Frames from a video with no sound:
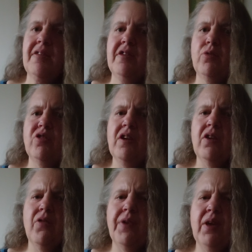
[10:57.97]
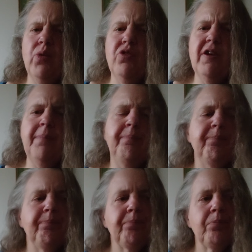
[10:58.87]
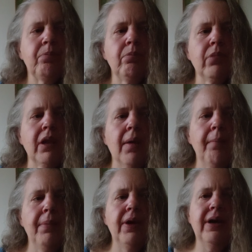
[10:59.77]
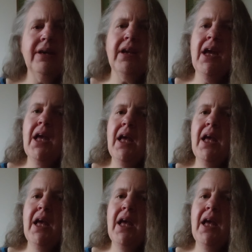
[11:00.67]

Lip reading: tilting and off kilter. But